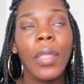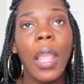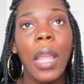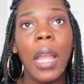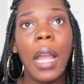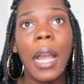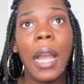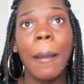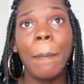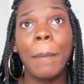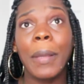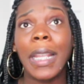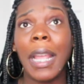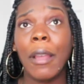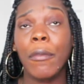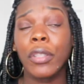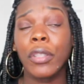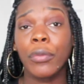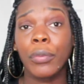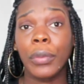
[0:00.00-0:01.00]
But
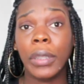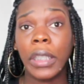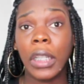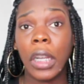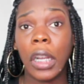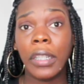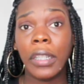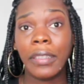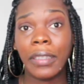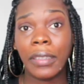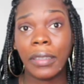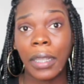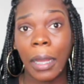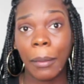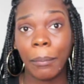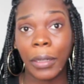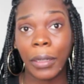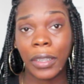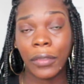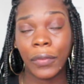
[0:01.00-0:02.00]
yeah, it was really hard to
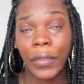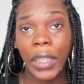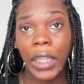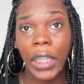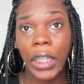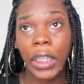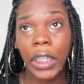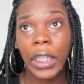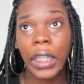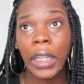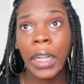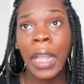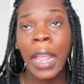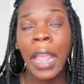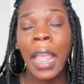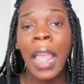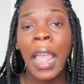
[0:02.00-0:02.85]
stop breastfeeding her.